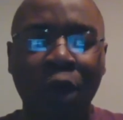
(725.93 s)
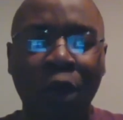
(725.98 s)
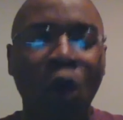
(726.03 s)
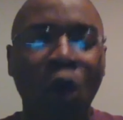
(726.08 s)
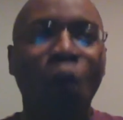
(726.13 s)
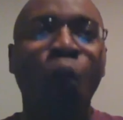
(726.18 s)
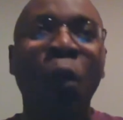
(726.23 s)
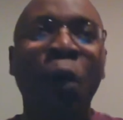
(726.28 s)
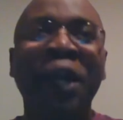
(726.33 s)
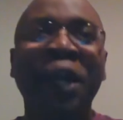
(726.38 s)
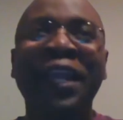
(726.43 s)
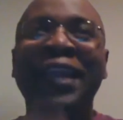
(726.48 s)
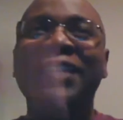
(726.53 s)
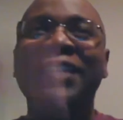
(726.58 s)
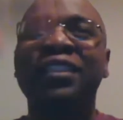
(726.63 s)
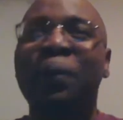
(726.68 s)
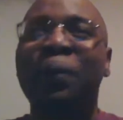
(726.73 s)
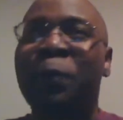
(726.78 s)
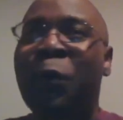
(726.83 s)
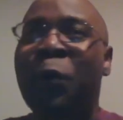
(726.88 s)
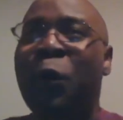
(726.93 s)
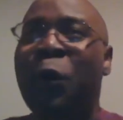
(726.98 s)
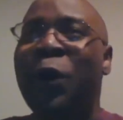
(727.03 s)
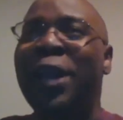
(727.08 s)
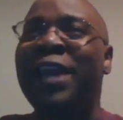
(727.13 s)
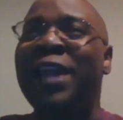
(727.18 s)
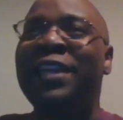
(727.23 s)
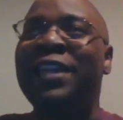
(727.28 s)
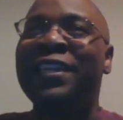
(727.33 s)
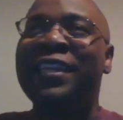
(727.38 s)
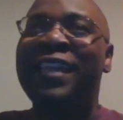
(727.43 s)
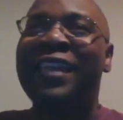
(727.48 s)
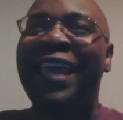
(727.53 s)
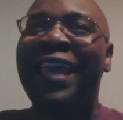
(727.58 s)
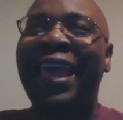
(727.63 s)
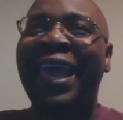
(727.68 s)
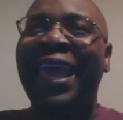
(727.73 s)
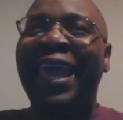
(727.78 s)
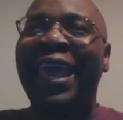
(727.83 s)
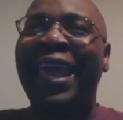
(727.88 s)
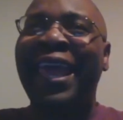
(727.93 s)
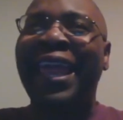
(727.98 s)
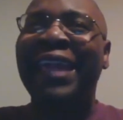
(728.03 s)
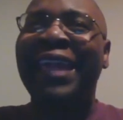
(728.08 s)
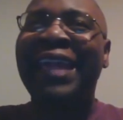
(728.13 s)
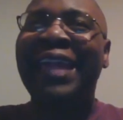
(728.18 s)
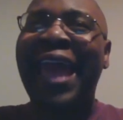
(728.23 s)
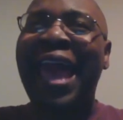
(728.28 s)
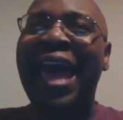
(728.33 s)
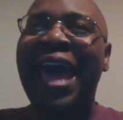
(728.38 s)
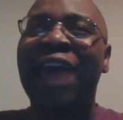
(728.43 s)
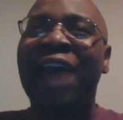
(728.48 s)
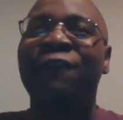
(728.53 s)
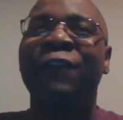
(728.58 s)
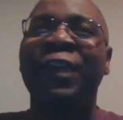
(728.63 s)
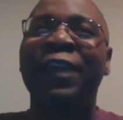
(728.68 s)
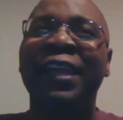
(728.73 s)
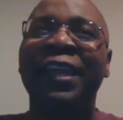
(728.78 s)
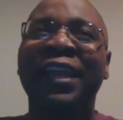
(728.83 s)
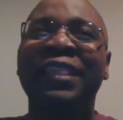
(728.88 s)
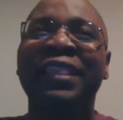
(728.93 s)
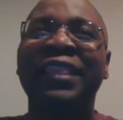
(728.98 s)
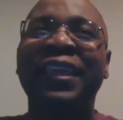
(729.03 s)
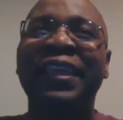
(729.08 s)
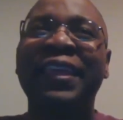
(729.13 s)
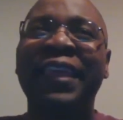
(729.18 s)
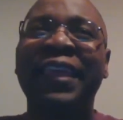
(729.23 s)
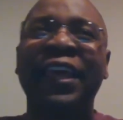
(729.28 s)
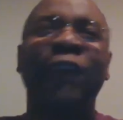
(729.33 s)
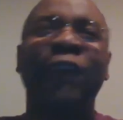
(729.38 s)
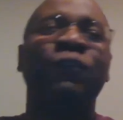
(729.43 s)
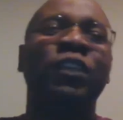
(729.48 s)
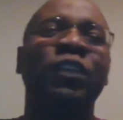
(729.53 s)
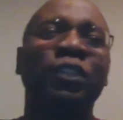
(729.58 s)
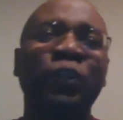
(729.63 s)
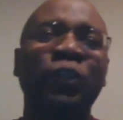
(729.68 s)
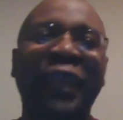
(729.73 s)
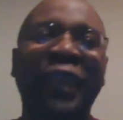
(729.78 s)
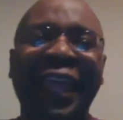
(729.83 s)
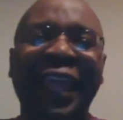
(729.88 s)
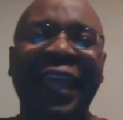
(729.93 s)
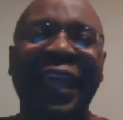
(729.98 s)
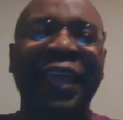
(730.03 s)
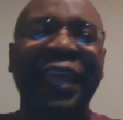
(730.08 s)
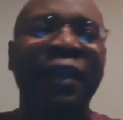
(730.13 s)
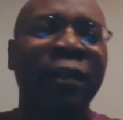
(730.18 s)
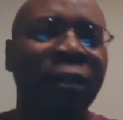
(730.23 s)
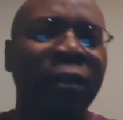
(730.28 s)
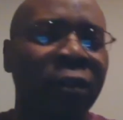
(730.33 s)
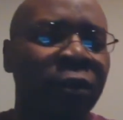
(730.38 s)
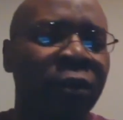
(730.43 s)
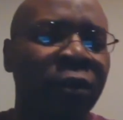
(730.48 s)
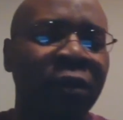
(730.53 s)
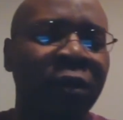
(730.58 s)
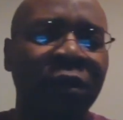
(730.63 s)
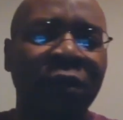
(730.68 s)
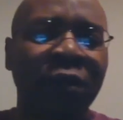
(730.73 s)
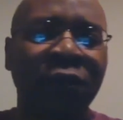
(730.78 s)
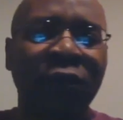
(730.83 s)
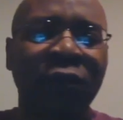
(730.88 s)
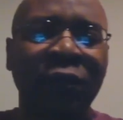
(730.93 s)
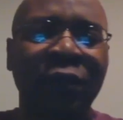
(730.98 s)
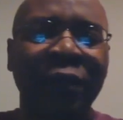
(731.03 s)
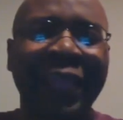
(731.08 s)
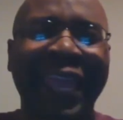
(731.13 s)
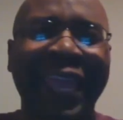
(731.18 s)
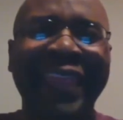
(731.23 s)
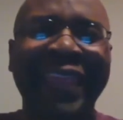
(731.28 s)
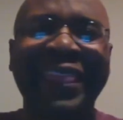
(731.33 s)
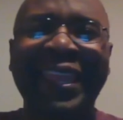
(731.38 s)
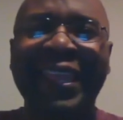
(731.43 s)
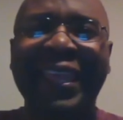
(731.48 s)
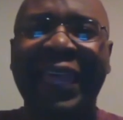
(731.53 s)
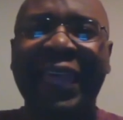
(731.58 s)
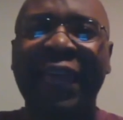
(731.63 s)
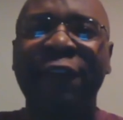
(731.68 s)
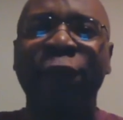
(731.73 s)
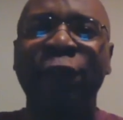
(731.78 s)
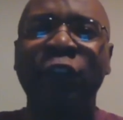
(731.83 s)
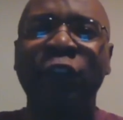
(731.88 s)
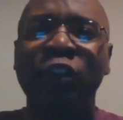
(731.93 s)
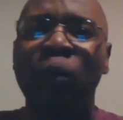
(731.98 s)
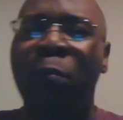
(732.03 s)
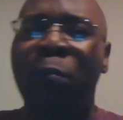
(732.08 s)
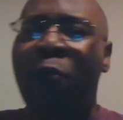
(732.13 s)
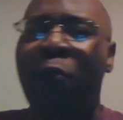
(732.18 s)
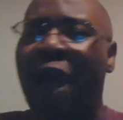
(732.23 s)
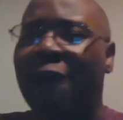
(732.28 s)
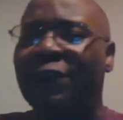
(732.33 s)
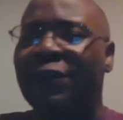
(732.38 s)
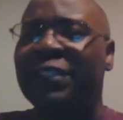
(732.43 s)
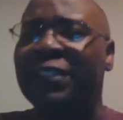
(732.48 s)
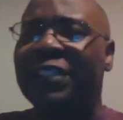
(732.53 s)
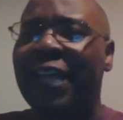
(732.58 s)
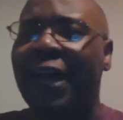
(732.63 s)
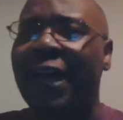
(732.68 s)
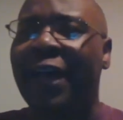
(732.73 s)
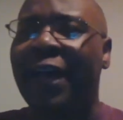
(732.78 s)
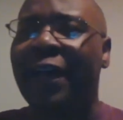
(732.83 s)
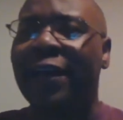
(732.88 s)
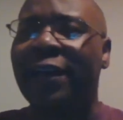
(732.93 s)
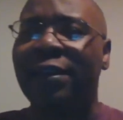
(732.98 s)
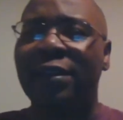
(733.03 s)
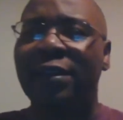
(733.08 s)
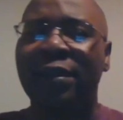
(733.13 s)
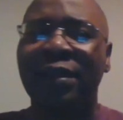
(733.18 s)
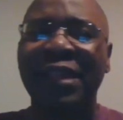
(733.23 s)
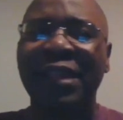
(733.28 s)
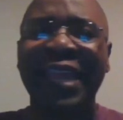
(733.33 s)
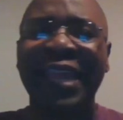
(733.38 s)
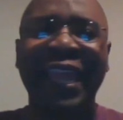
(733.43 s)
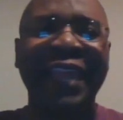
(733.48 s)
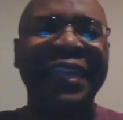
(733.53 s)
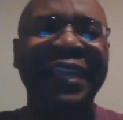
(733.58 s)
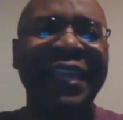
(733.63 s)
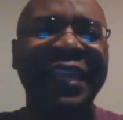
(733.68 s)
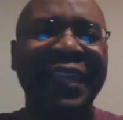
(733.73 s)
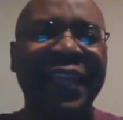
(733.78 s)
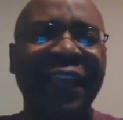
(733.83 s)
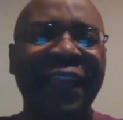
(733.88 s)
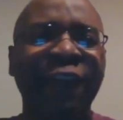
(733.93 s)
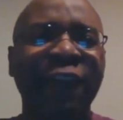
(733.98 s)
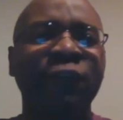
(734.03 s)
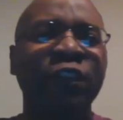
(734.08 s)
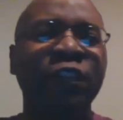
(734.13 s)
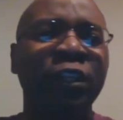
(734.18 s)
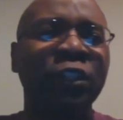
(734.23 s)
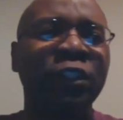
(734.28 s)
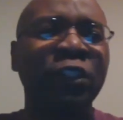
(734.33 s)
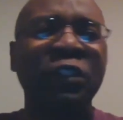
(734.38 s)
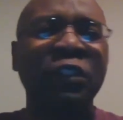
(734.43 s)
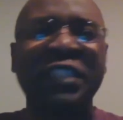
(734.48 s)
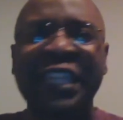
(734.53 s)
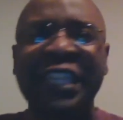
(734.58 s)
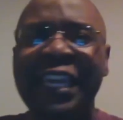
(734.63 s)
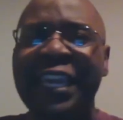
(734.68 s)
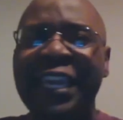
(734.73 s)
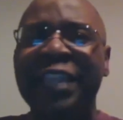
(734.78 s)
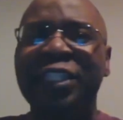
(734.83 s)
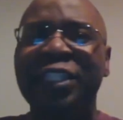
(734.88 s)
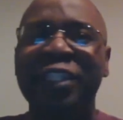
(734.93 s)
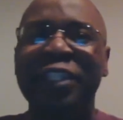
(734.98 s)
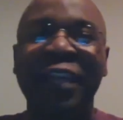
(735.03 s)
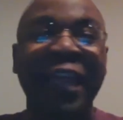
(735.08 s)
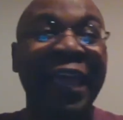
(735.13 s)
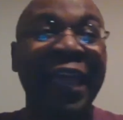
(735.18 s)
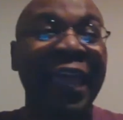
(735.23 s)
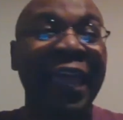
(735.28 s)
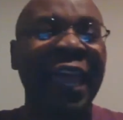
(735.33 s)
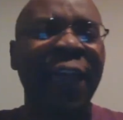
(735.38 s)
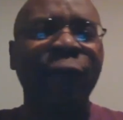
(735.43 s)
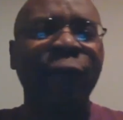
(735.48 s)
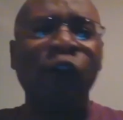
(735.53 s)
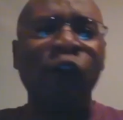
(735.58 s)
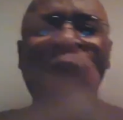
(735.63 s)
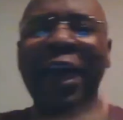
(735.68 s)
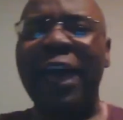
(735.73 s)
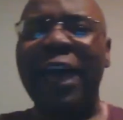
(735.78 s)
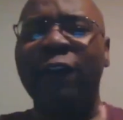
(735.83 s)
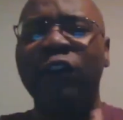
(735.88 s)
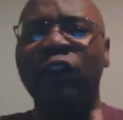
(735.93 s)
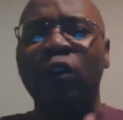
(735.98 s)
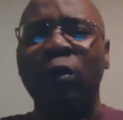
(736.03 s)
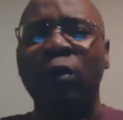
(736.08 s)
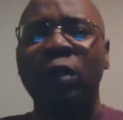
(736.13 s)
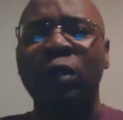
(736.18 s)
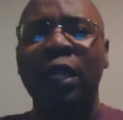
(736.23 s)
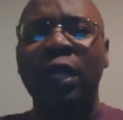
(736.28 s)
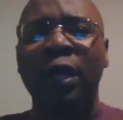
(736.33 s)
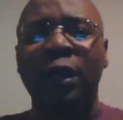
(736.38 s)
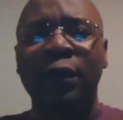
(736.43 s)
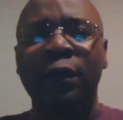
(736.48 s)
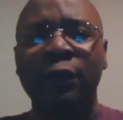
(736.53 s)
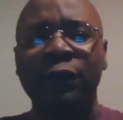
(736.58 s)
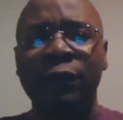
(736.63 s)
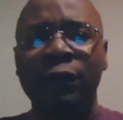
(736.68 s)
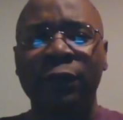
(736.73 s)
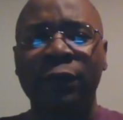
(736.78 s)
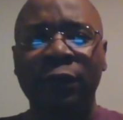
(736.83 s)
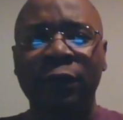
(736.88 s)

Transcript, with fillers: What is the point in having the gift to heal and the gift to prophesy and the gift to teach if you have no love?